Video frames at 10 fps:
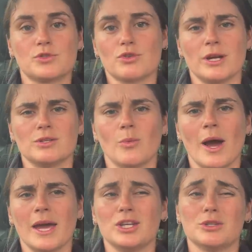straight
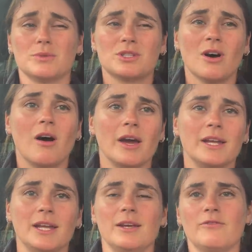away. She was
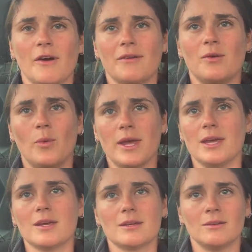tiny, very
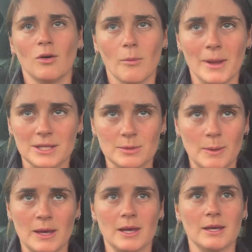weak, not meant to
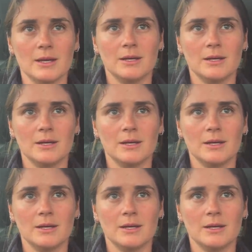be.